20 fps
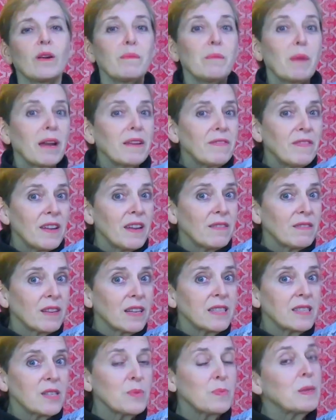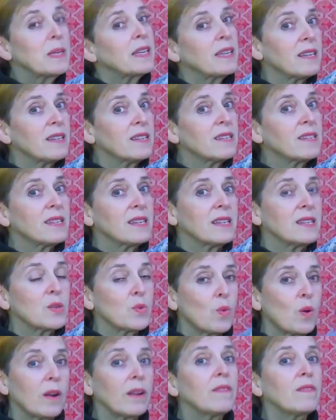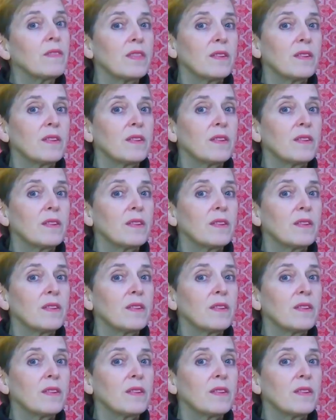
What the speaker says: of my favorites because it's one of